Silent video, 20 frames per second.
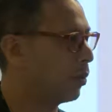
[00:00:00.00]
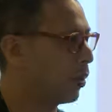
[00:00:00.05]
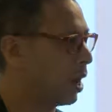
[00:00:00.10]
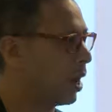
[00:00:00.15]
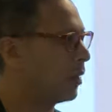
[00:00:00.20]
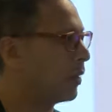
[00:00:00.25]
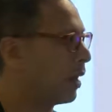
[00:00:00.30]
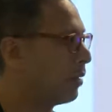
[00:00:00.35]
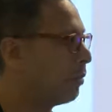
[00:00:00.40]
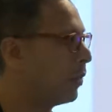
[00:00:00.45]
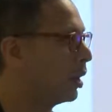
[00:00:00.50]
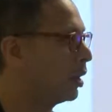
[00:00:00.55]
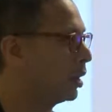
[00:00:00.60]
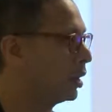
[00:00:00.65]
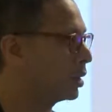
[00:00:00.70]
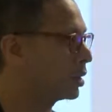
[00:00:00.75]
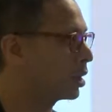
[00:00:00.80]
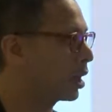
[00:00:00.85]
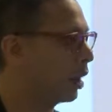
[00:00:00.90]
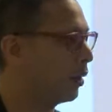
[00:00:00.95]
where that money
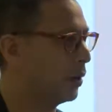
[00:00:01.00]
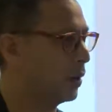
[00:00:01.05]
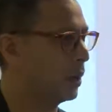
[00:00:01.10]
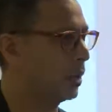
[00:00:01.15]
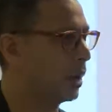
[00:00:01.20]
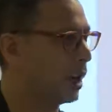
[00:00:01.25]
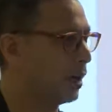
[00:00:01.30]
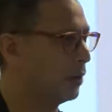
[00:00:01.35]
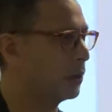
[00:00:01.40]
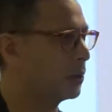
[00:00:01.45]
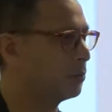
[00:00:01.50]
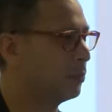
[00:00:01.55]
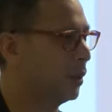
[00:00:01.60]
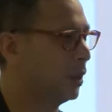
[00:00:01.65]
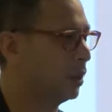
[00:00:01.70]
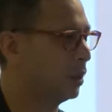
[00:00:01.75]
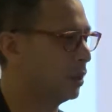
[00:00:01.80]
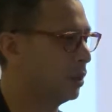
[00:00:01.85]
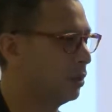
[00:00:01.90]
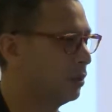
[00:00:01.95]
is going and how it's
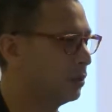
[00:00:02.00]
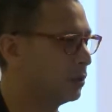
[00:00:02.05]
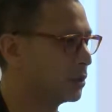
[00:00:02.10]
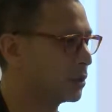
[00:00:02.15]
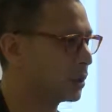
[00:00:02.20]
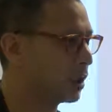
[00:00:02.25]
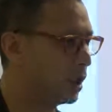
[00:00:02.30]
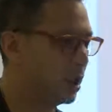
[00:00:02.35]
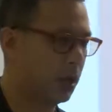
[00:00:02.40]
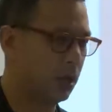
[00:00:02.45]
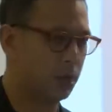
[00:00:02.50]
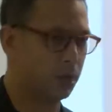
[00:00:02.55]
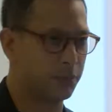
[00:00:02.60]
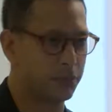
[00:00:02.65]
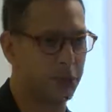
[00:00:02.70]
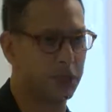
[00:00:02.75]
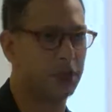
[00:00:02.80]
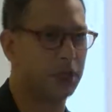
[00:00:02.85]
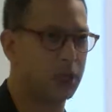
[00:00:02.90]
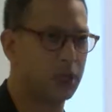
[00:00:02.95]
being used. It
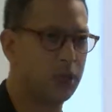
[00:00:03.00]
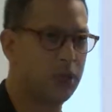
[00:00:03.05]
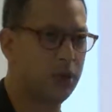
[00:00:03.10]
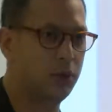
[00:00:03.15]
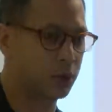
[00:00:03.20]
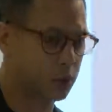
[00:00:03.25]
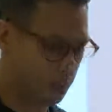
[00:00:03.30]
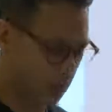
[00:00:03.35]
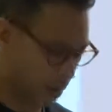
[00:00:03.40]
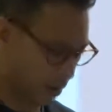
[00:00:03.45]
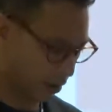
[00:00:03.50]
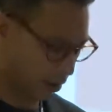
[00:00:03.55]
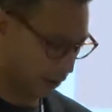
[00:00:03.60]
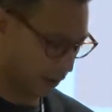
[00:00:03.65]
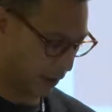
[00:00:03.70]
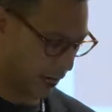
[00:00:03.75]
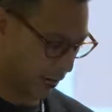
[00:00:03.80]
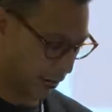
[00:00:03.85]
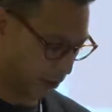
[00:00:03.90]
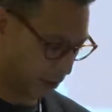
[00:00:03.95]
brings a huge amount of
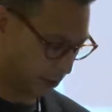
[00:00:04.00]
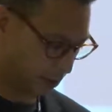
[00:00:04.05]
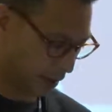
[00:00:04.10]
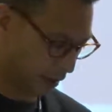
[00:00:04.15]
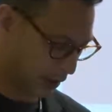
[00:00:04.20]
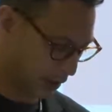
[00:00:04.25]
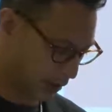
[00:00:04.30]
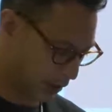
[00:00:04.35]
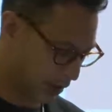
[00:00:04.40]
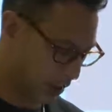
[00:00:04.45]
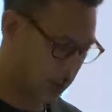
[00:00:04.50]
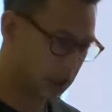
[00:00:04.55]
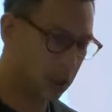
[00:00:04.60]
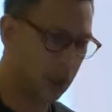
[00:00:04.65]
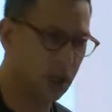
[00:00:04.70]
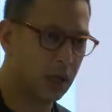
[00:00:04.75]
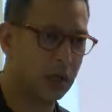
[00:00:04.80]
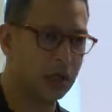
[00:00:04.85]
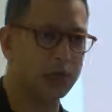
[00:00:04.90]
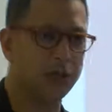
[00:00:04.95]
accountability
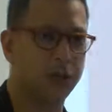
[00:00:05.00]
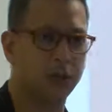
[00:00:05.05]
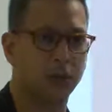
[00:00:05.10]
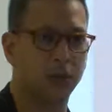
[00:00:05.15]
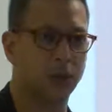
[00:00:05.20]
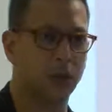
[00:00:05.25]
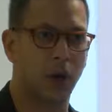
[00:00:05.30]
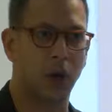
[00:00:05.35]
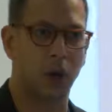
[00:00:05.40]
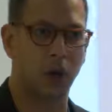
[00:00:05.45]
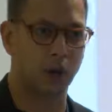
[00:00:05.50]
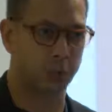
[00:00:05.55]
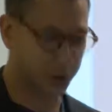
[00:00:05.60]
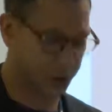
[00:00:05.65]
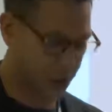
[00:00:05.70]
to a whole